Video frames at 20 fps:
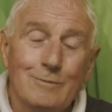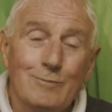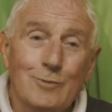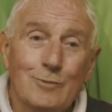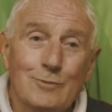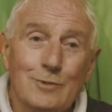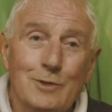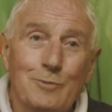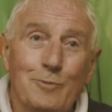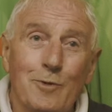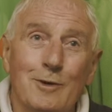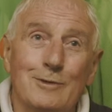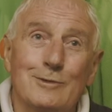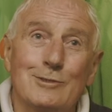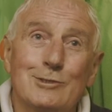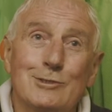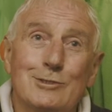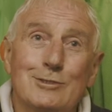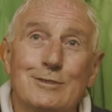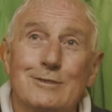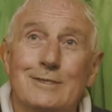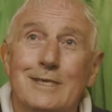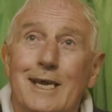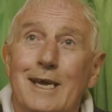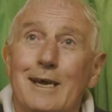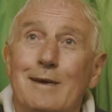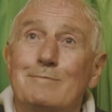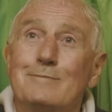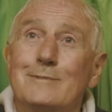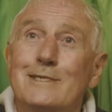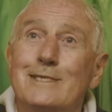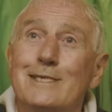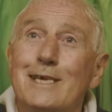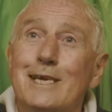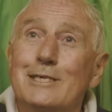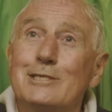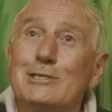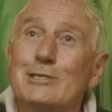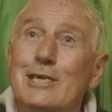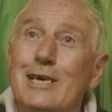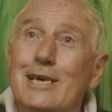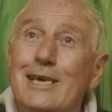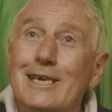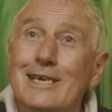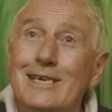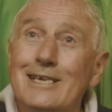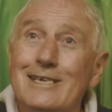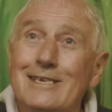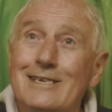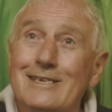wonder what's going to happen the next day.